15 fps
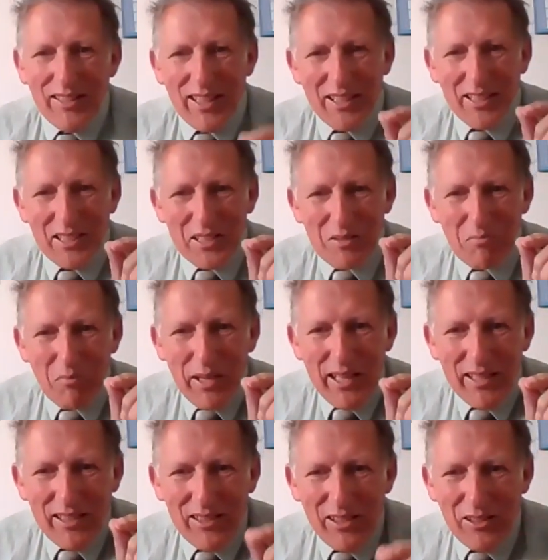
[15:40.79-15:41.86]
that He is
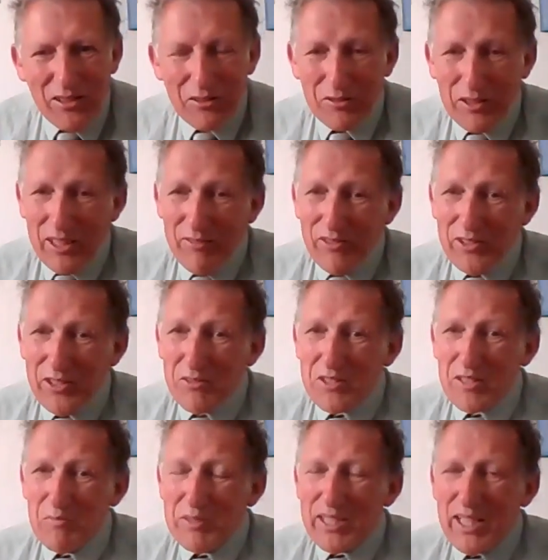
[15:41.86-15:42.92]
making you, even though
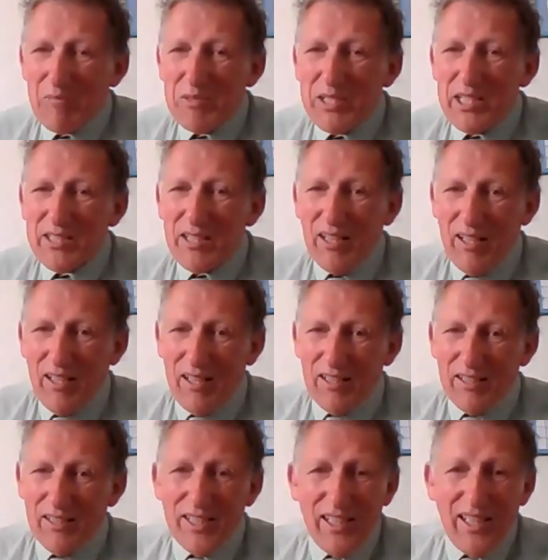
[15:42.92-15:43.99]
sometimes it's
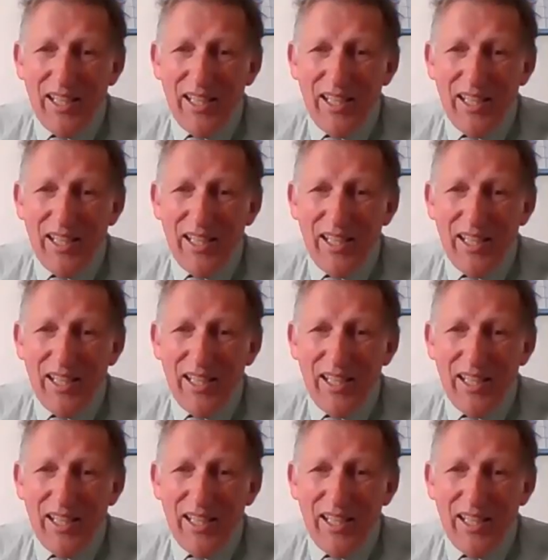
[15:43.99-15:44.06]
hard.